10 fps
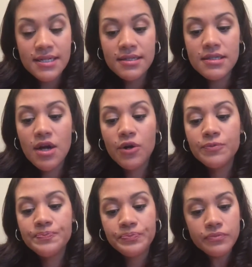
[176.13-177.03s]
So
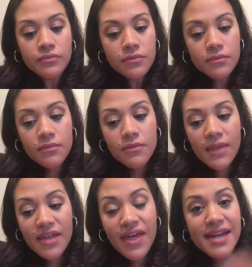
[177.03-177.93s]

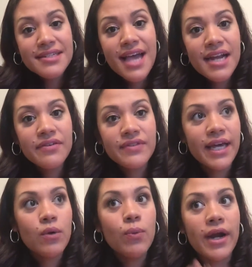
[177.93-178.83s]
that is kind of like
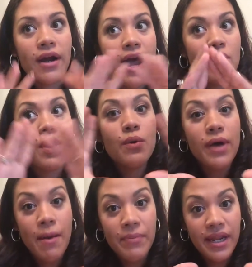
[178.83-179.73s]
where Alcone
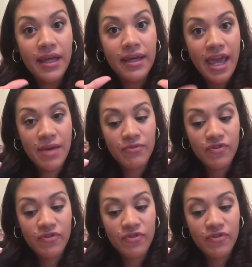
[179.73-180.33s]
Company came from.